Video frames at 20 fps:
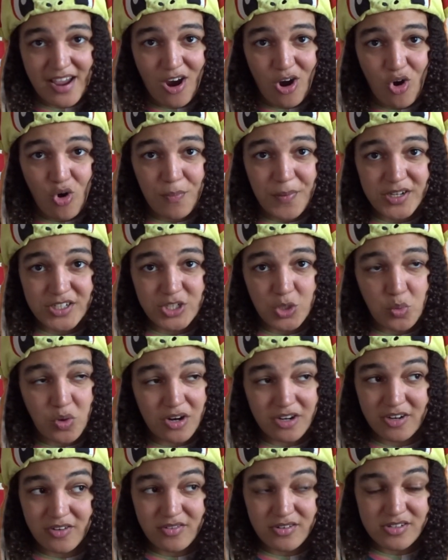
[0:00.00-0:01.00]
a whole bunch of
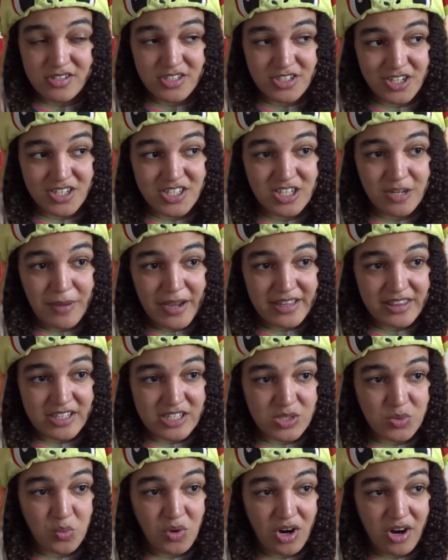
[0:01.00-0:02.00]
workarounds just to make
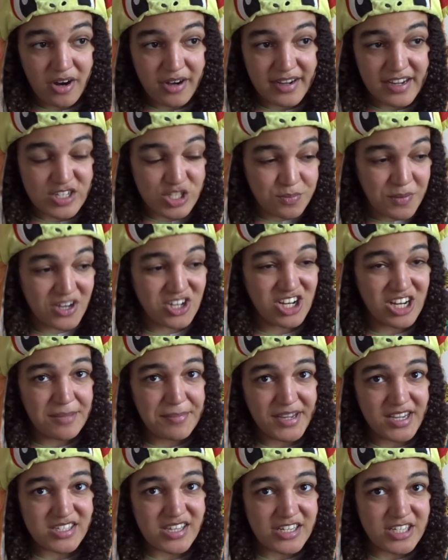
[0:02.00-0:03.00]
this work, especially
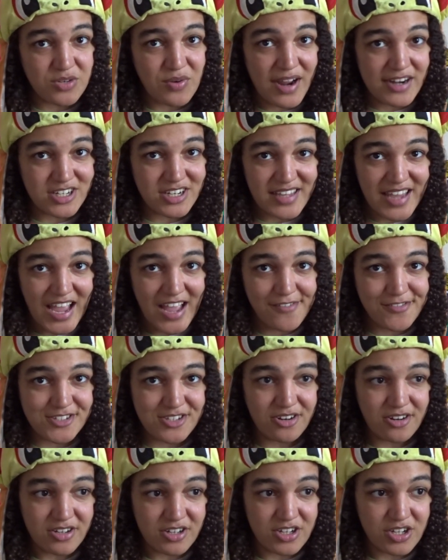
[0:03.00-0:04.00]
because I do actually have
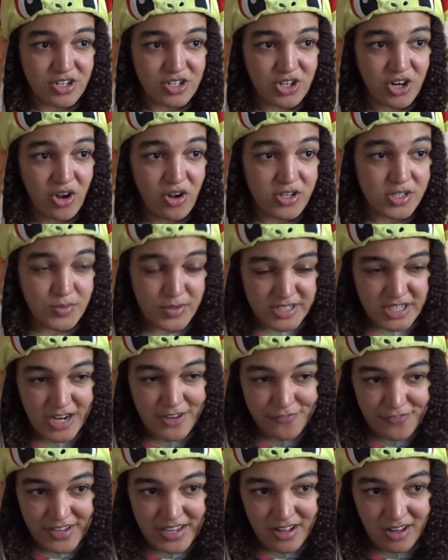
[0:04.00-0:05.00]
certain controls which
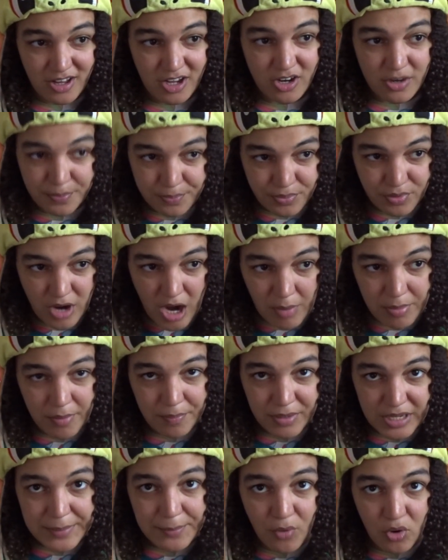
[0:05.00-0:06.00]
I feel are
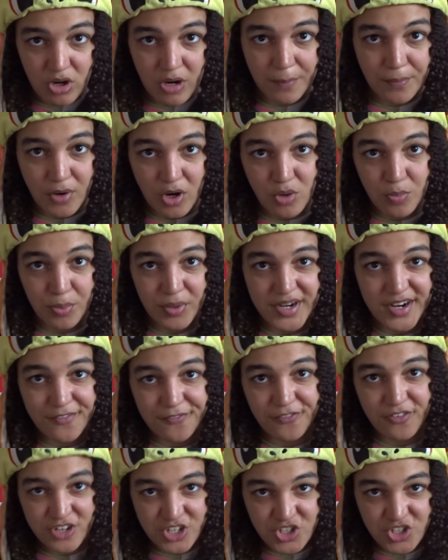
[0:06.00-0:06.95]
probably more appropriate for